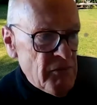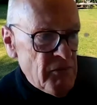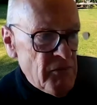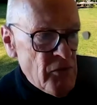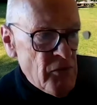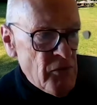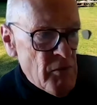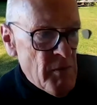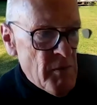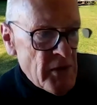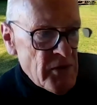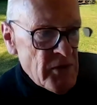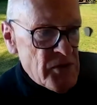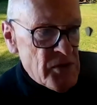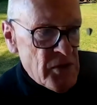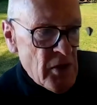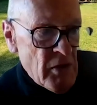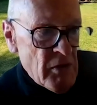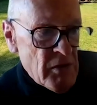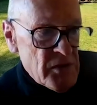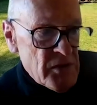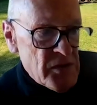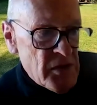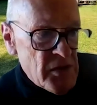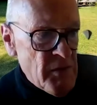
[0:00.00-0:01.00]
few months ago
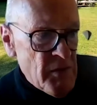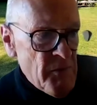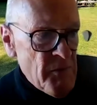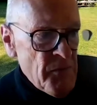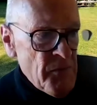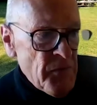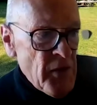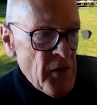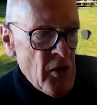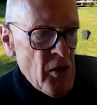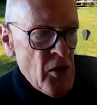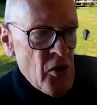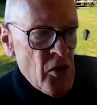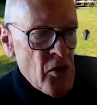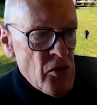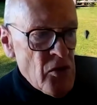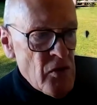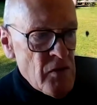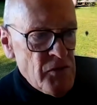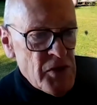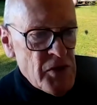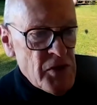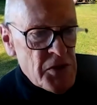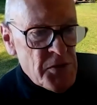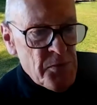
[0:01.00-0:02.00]
and said, you've
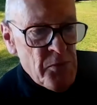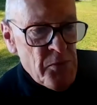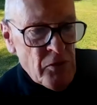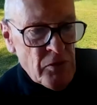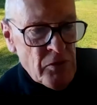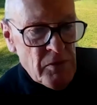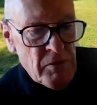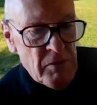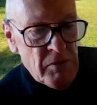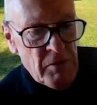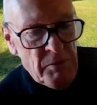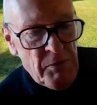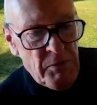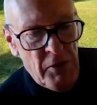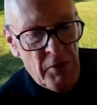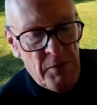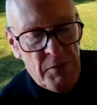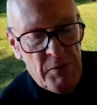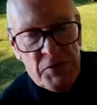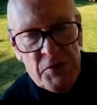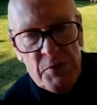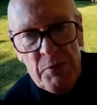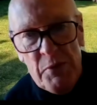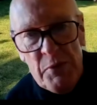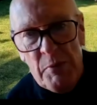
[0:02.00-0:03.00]
just put the
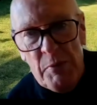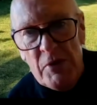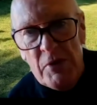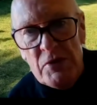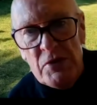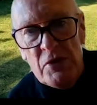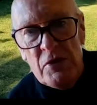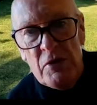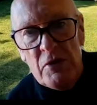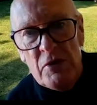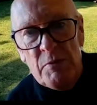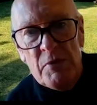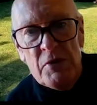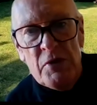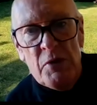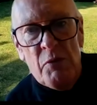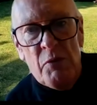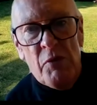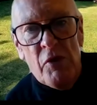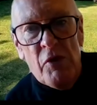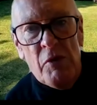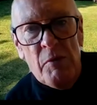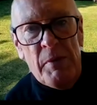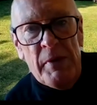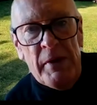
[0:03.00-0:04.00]
purpose of promoting community
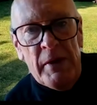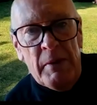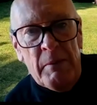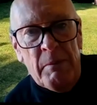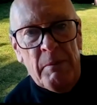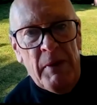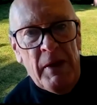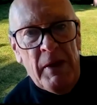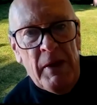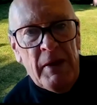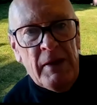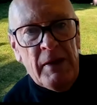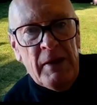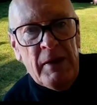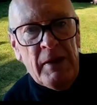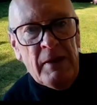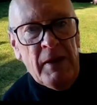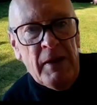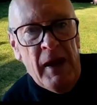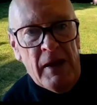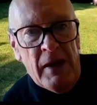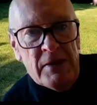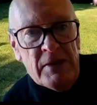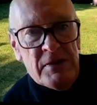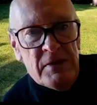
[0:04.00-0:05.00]
well-being back in the
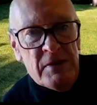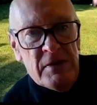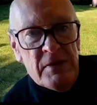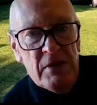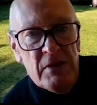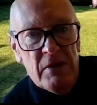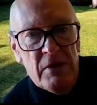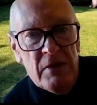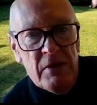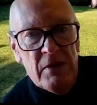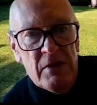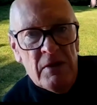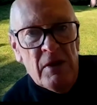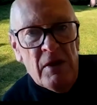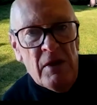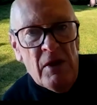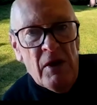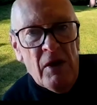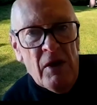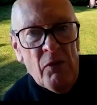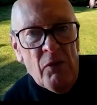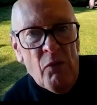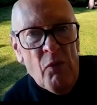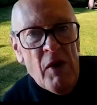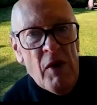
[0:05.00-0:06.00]
Act.
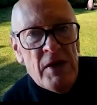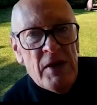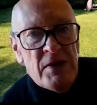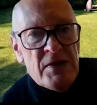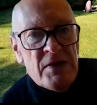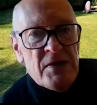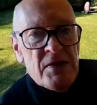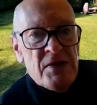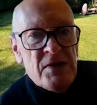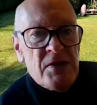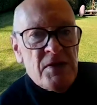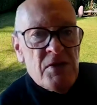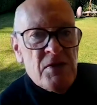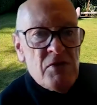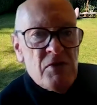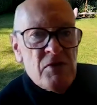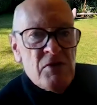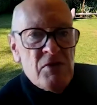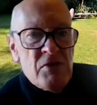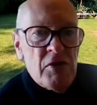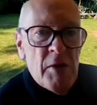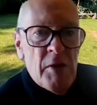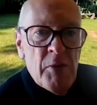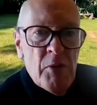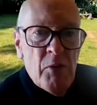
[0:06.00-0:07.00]
Why isn't central
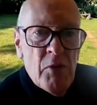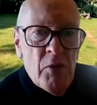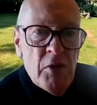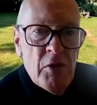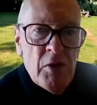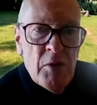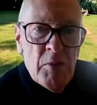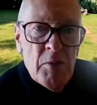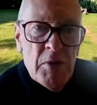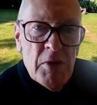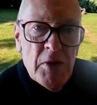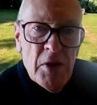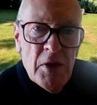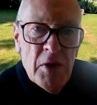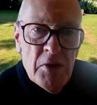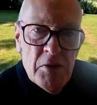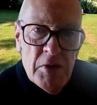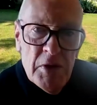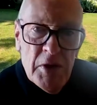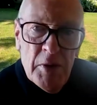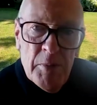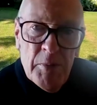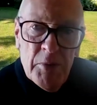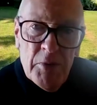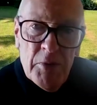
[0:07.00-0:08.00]
government working with local
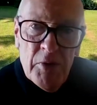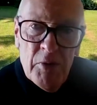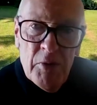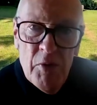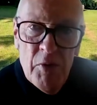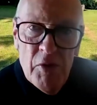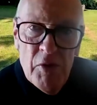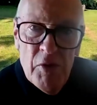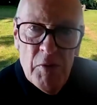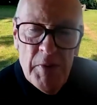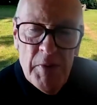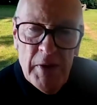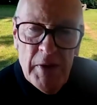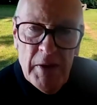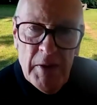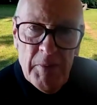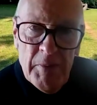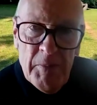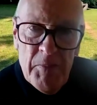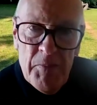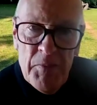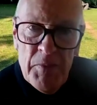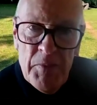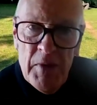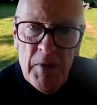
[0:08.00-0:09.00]
government on well-being?
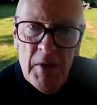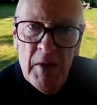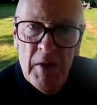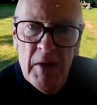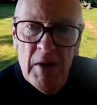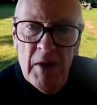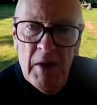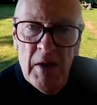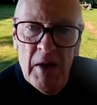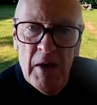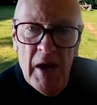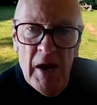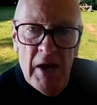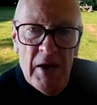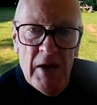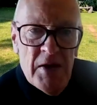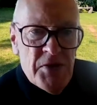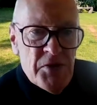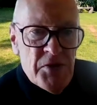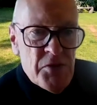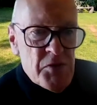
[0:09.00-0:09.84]
And his